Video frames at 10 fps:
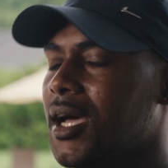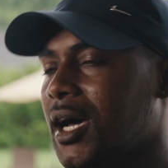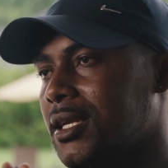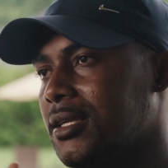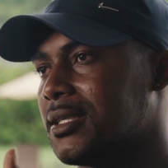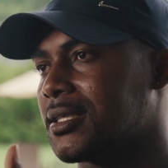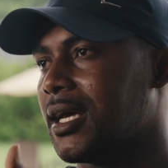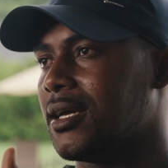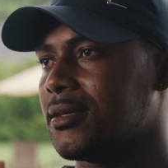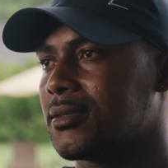And the
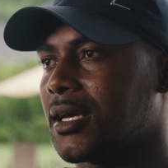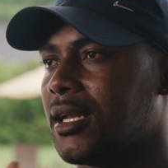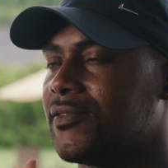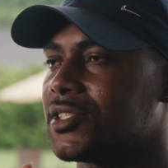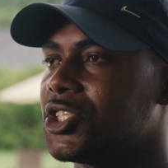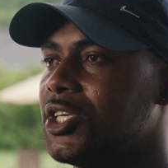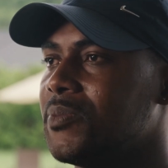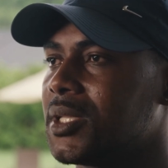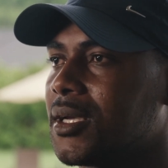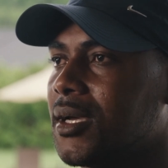tire kind of
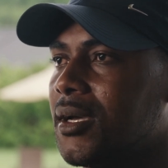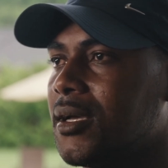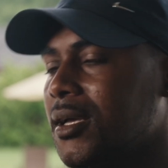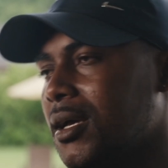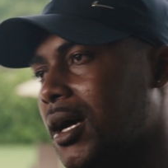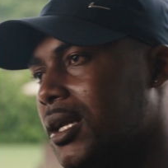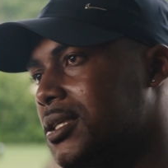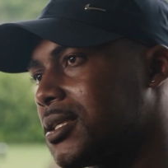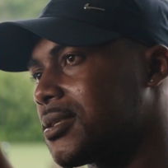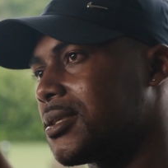ashamed, and
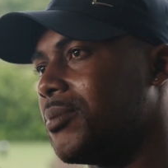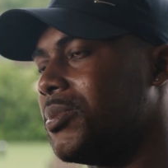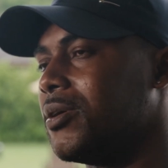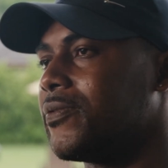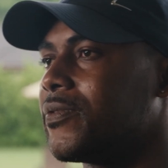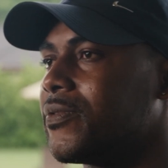it just sent me off.